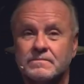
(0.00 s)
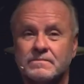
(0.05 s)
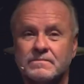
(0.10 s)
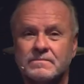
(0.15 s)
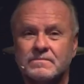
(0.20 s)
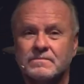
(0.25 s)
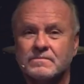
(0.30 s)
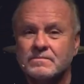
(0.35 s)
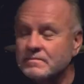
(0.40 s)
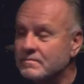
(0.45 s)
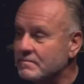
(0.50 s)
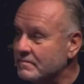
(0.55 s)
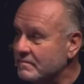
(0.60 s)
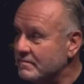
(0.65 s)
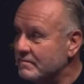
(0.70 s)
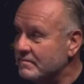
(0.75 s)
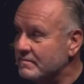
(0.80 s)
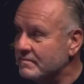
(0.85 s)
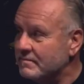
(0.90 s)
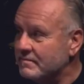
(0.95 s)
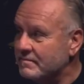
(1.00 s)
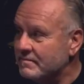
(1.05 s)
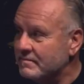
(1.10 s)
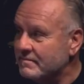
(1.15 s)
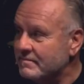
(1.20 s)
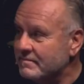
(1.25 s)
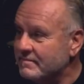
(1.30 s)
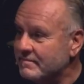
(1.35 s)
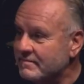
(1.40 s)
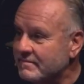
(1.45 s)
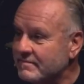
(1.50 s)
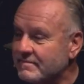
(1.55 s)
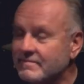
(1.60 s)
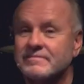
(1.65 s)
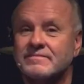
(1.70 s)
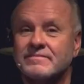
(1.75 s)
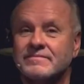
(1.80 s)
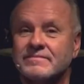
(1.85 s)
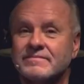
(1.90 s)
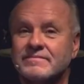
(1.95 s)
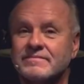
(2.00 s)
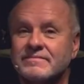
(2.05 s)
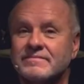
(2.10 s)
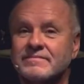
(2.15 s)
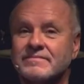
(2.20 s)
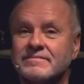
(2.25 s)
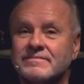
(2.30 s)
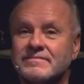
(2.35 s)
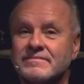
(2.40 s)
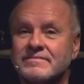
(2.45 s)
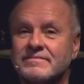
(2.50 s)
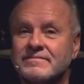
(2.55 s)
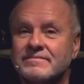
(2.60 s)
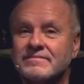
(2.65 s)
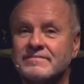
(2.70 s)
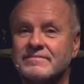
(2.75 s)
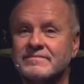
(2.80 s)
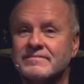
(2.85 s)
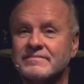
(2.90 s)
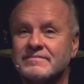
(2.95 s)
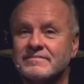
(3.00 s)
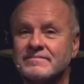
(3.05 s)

No words are spoken by the person on screen.